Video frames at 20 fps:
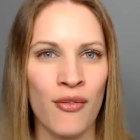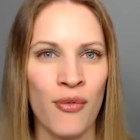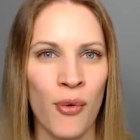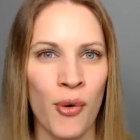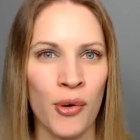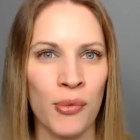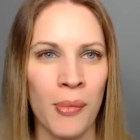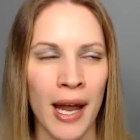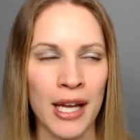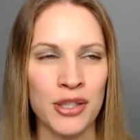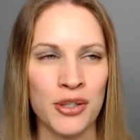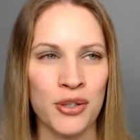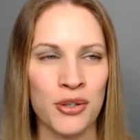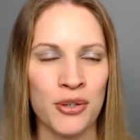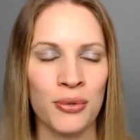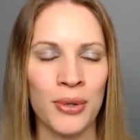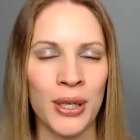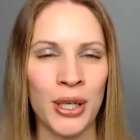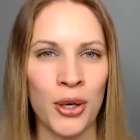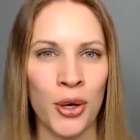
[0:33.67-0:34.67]
for my
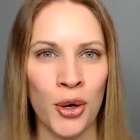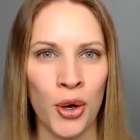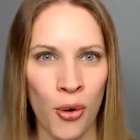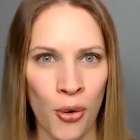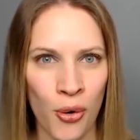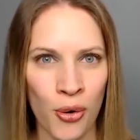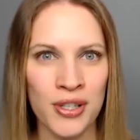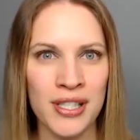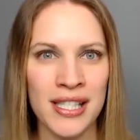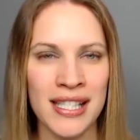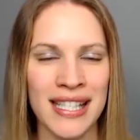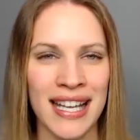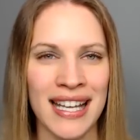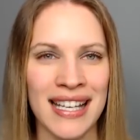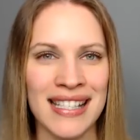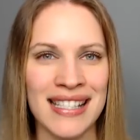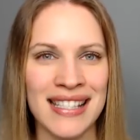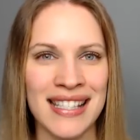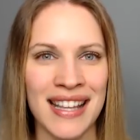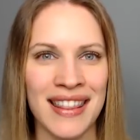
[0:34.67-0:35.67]
tutoring
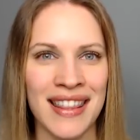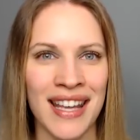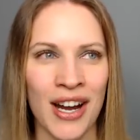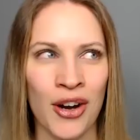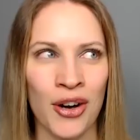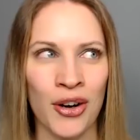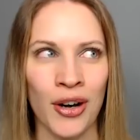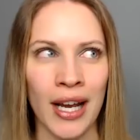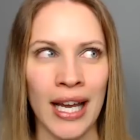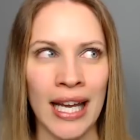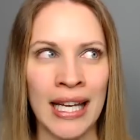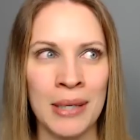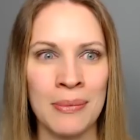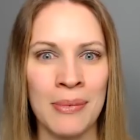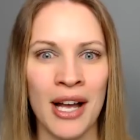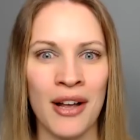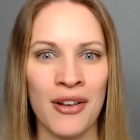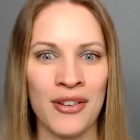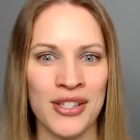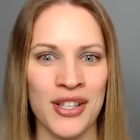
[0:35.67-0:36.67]
courses, their
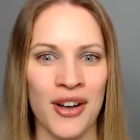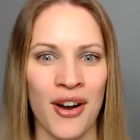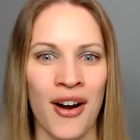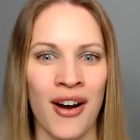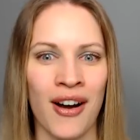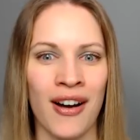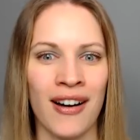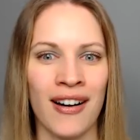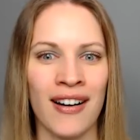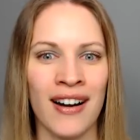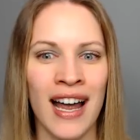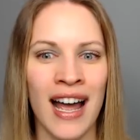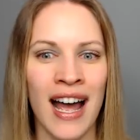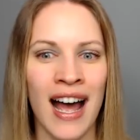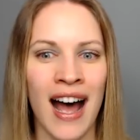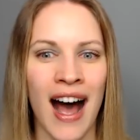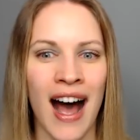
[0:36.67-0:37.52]
emails are